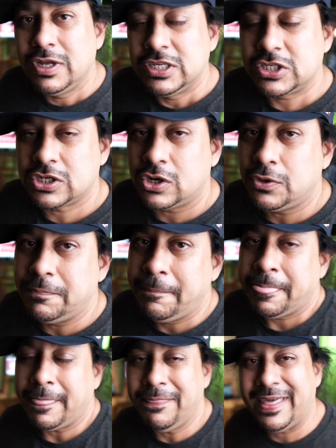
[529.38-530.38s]
so
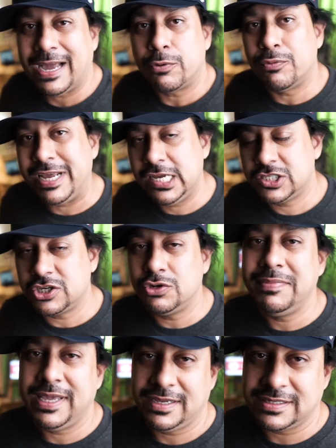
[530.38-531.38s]
that ratio
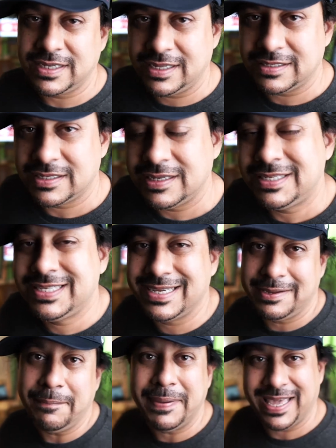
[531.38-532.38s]
makes sense to
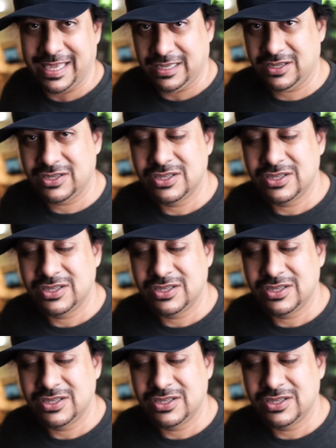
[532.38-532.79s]
the bank.